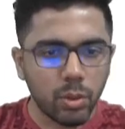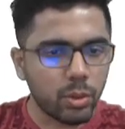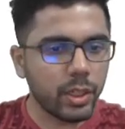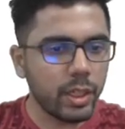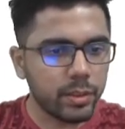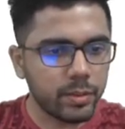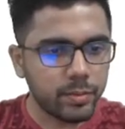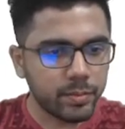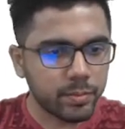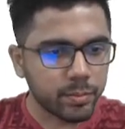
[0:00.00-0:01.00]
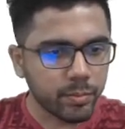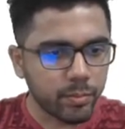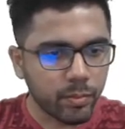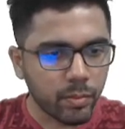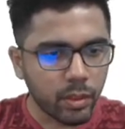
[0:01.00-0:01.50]
Okay,
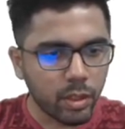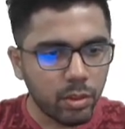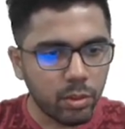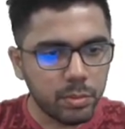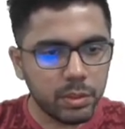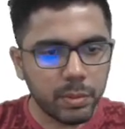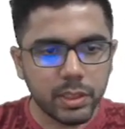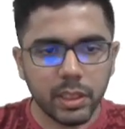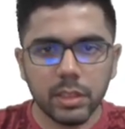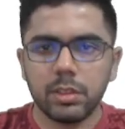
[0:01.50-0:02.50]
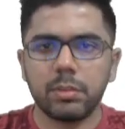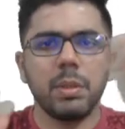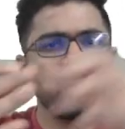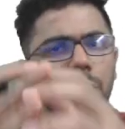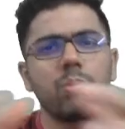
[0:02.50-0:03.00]
hope this makes sense.
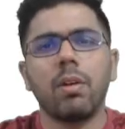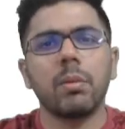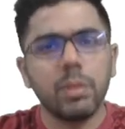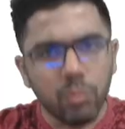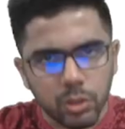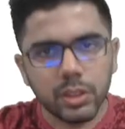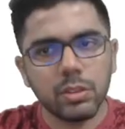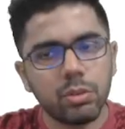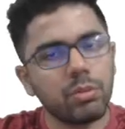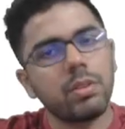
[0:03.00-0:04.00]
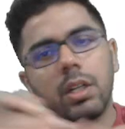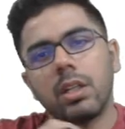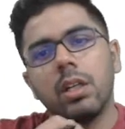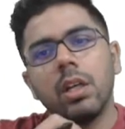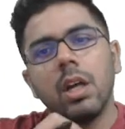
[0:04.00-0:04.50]
People who have been watching so
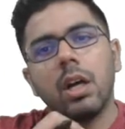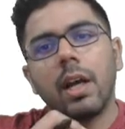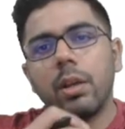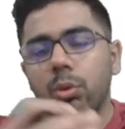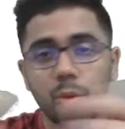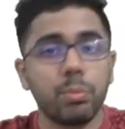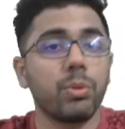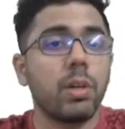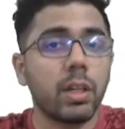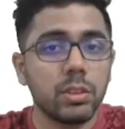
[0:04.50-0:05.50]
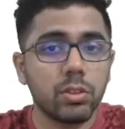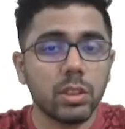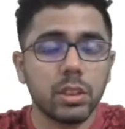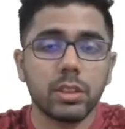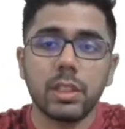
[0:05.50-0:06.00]
far, I hope you are
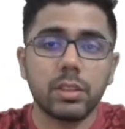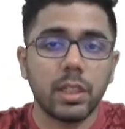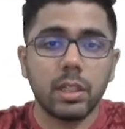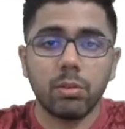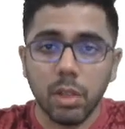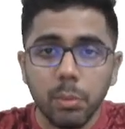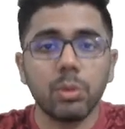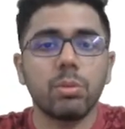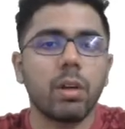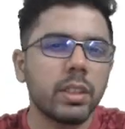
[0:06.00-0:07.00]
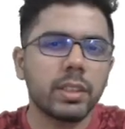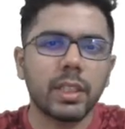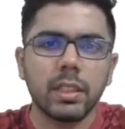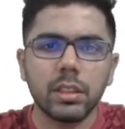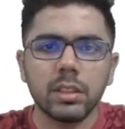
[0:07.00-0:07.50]
enjoying the session and you are able to
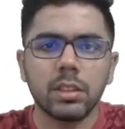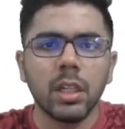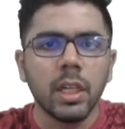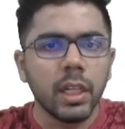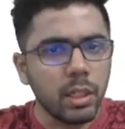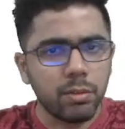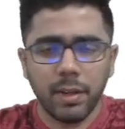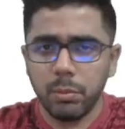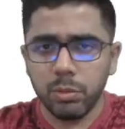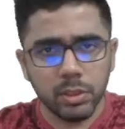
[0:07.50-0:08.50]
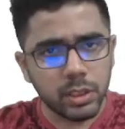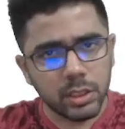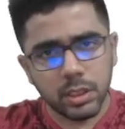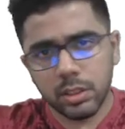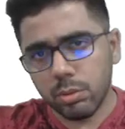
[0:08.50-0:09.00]
understand this. If I am doing
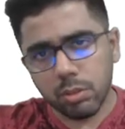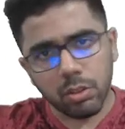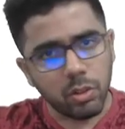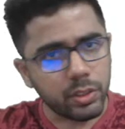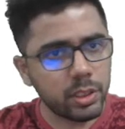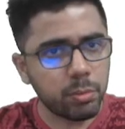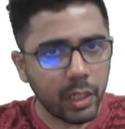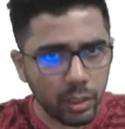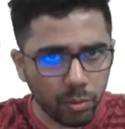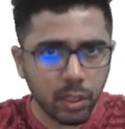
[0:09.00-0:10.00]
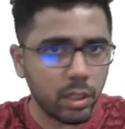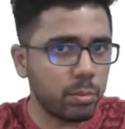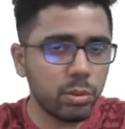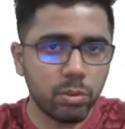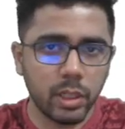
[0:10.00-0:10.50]
justice to the concept and you are
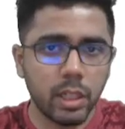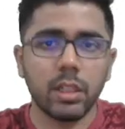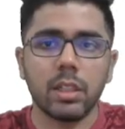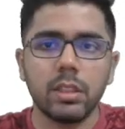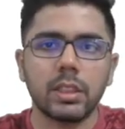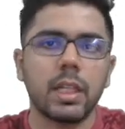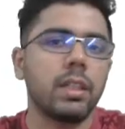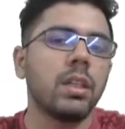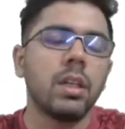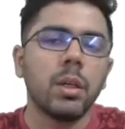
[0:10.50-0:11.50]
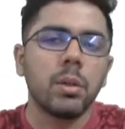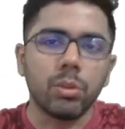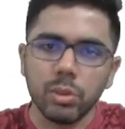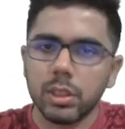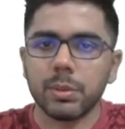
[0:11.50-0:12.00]
able to really understand,
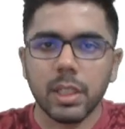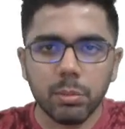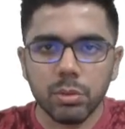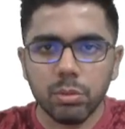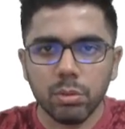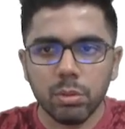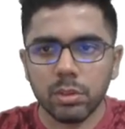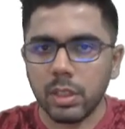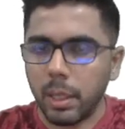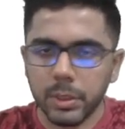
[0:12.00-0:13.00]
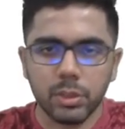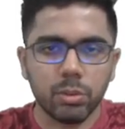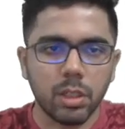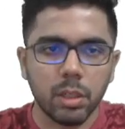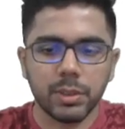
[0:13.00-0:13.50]
do subscribe to the
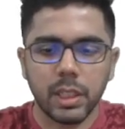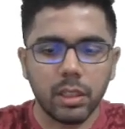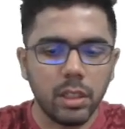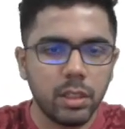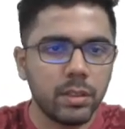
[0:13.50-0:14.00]
Aptitude Club channel.